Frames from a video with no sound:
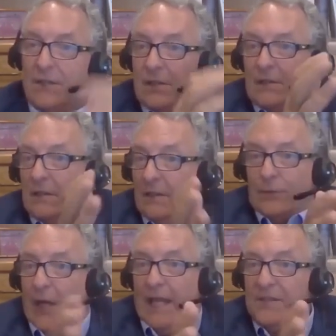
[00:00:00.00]
to
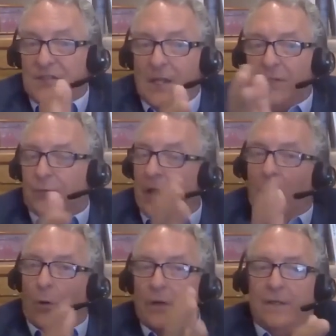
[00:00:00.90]
deliver asymmetry
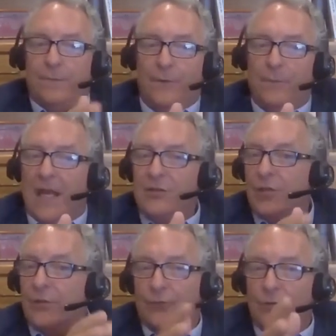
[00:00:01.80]
or
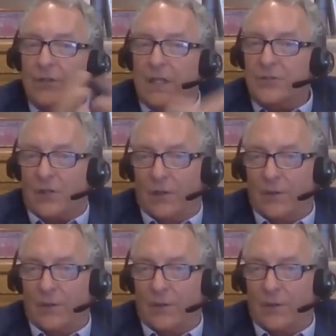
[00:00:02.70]
information through digital.